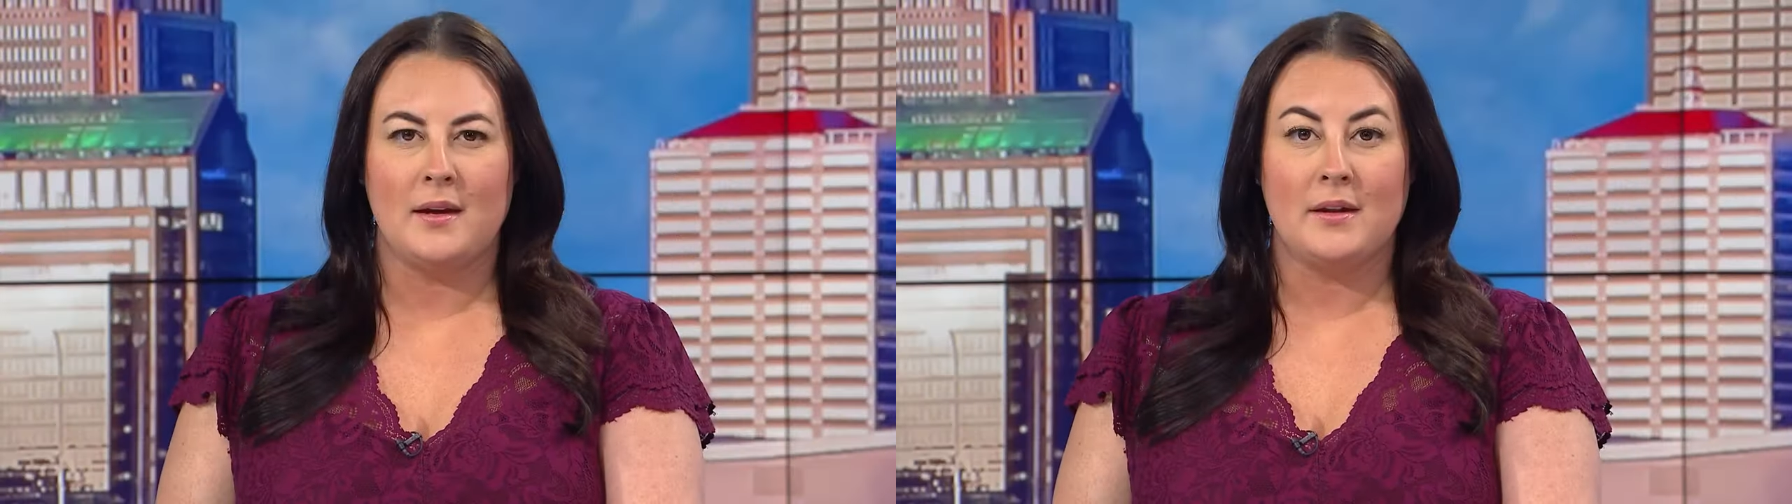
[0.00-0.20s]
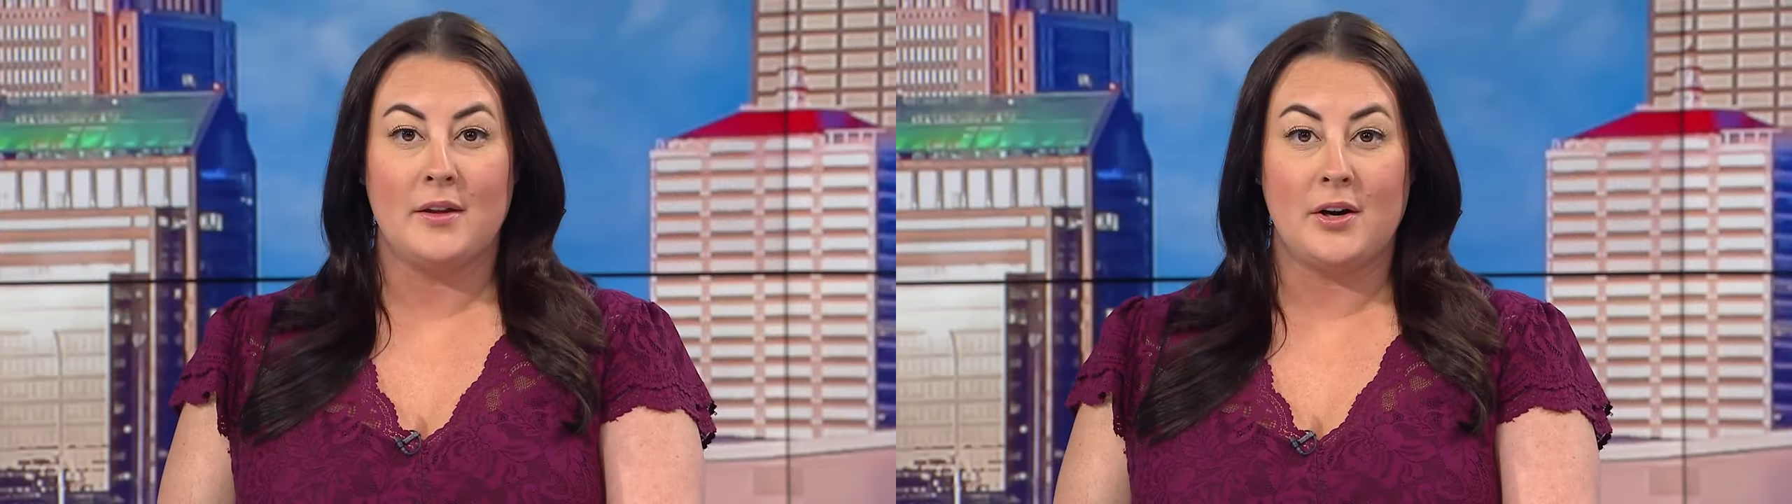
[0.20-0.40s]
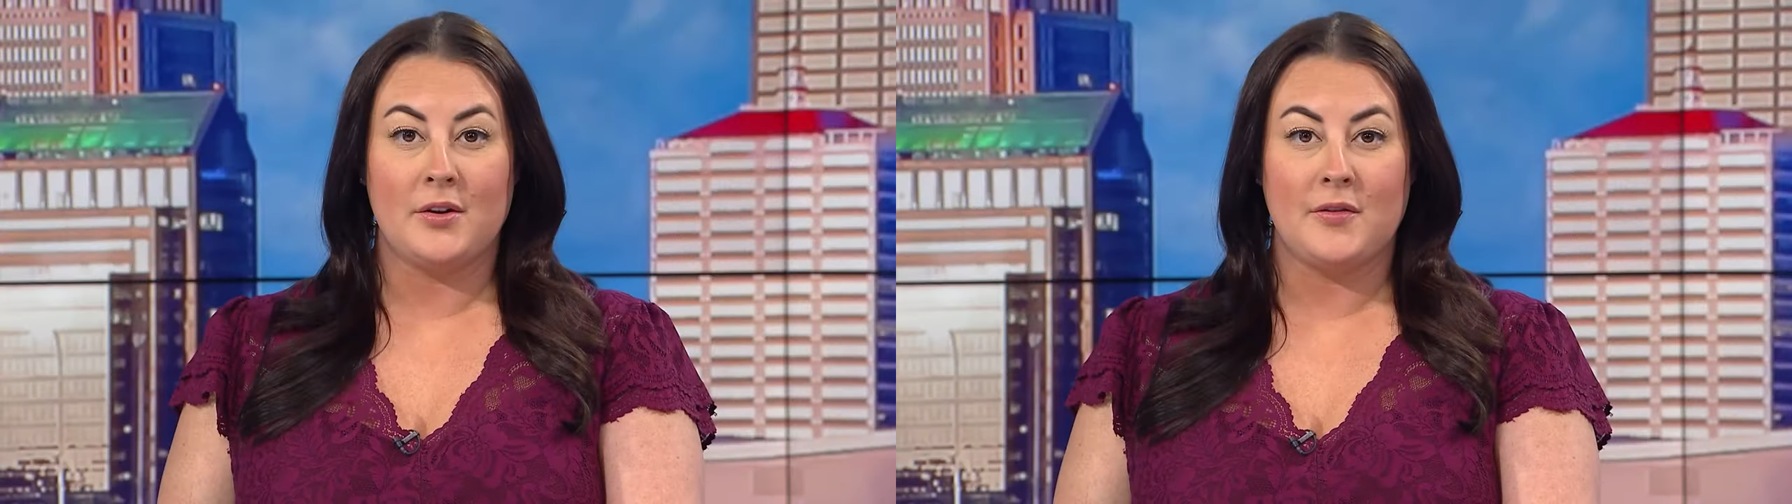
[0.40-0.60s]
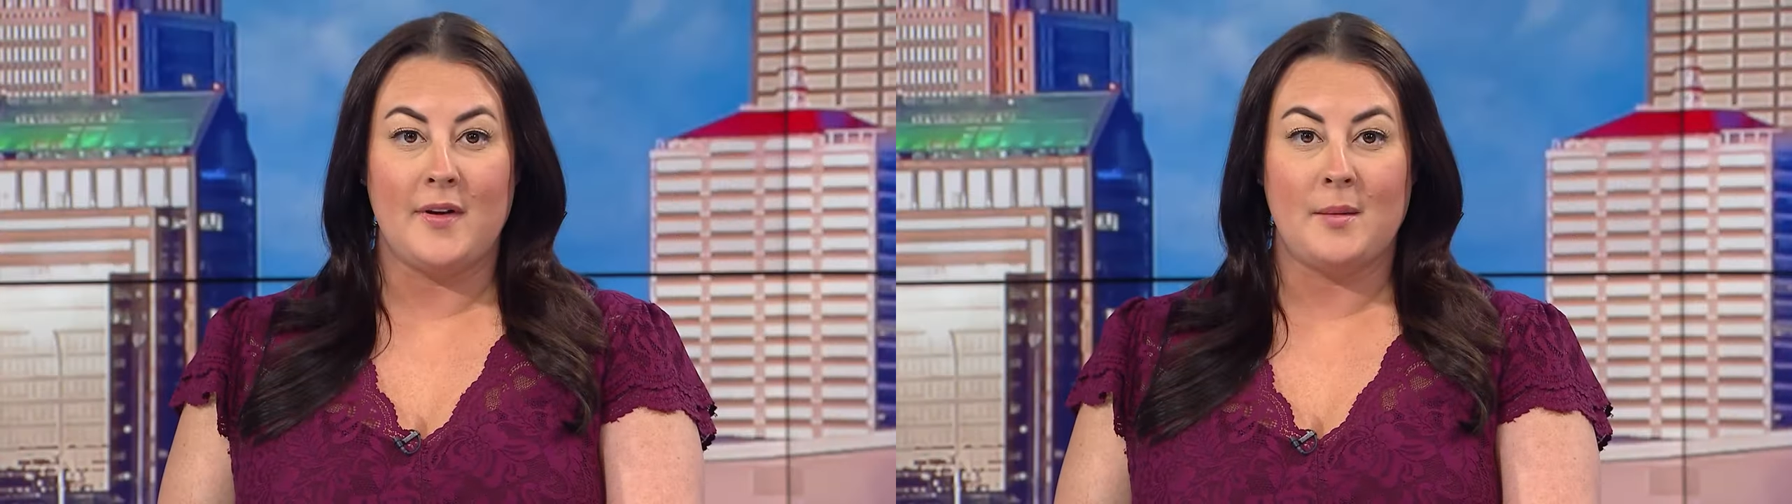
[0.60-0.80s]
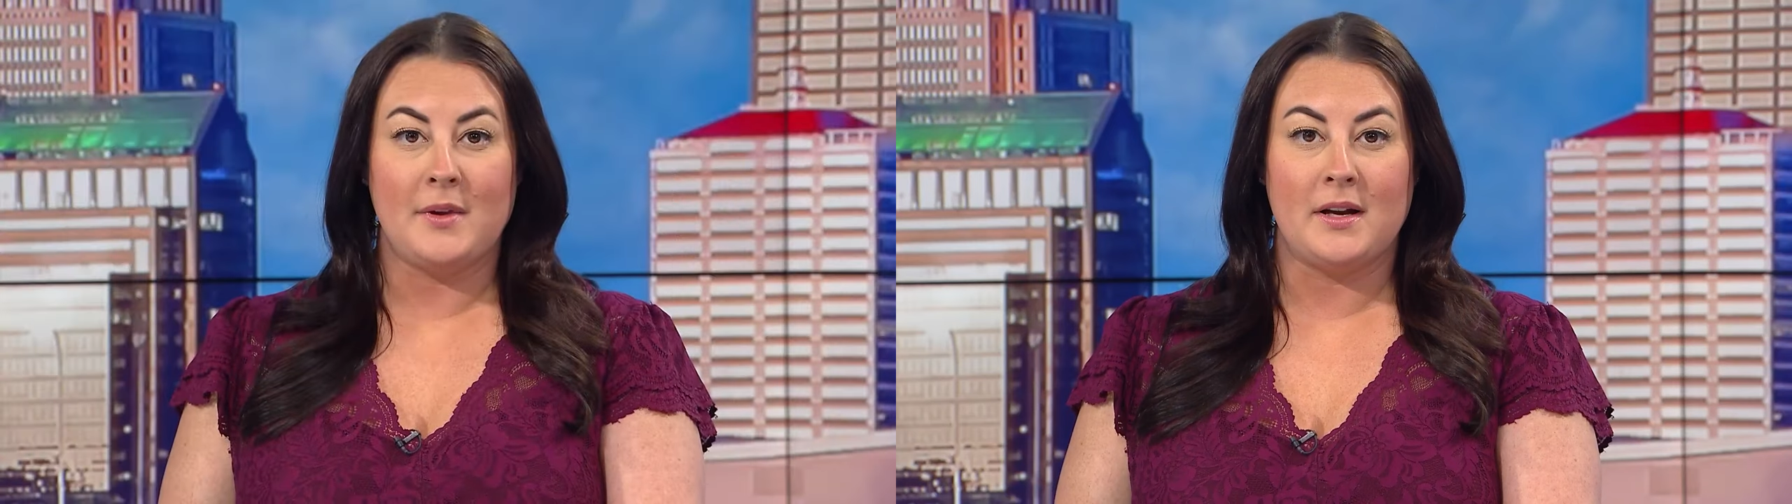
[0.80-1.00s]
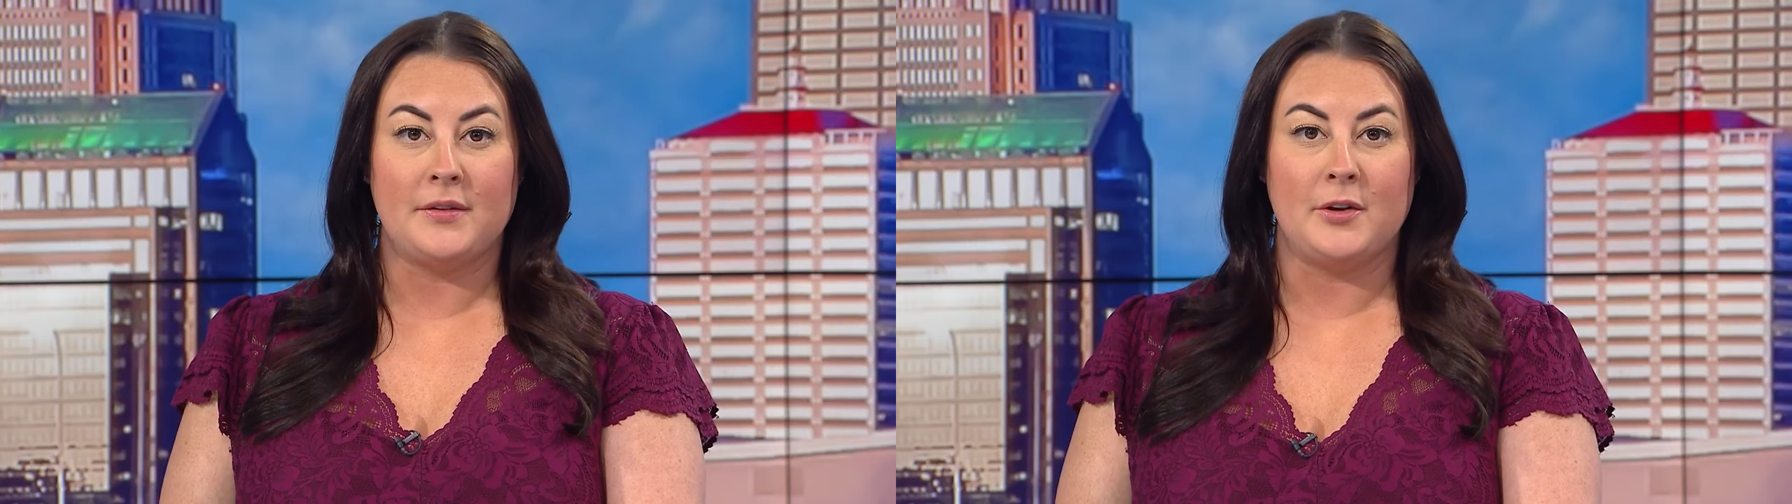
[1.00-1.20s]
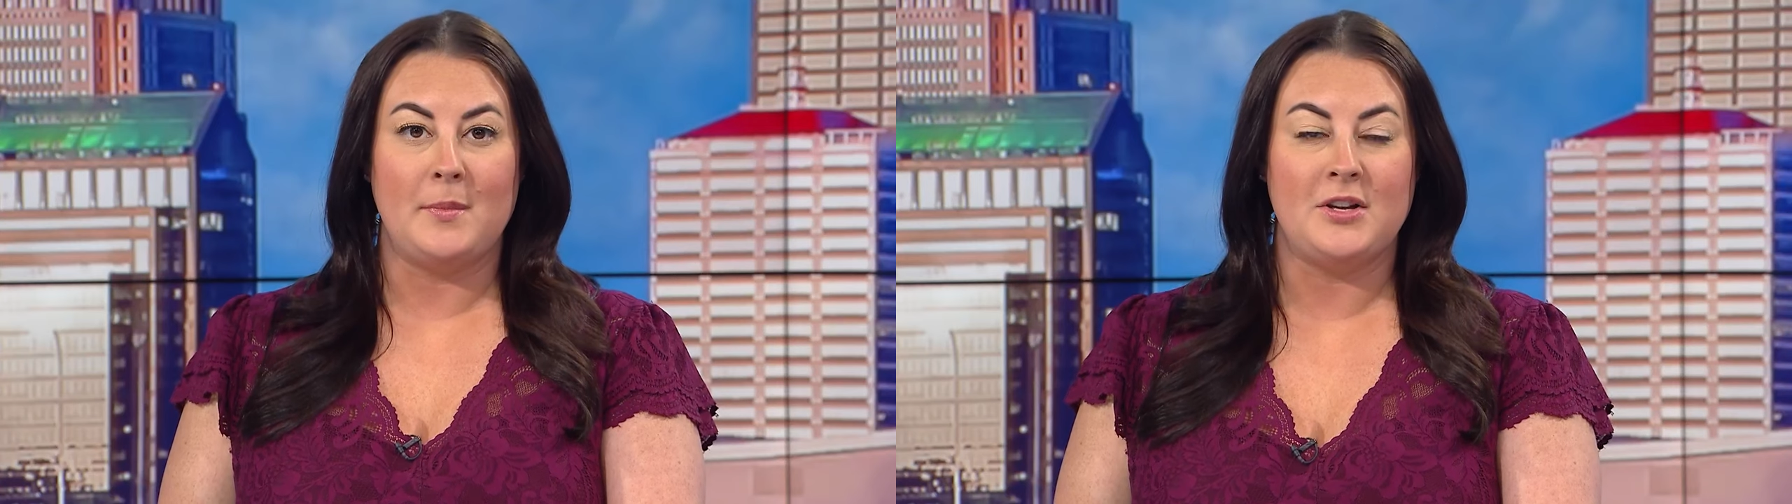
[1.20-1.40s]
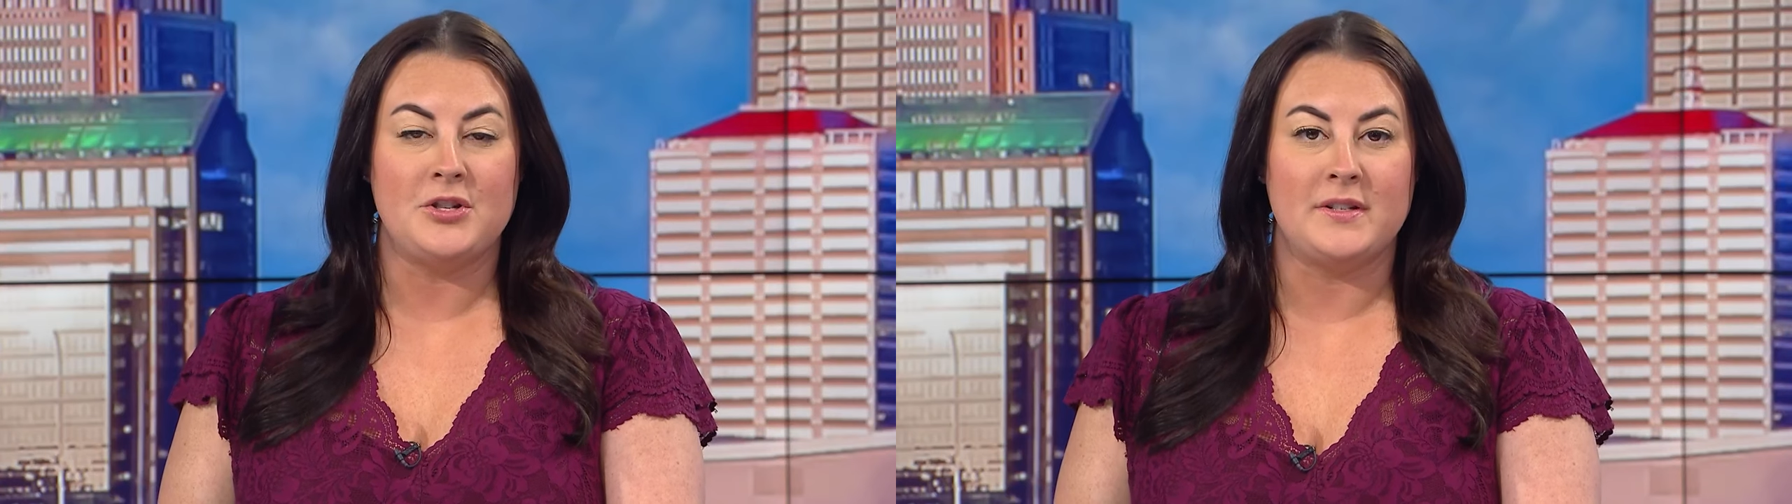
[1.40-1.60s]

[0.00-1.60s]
The Gerth family also mentioned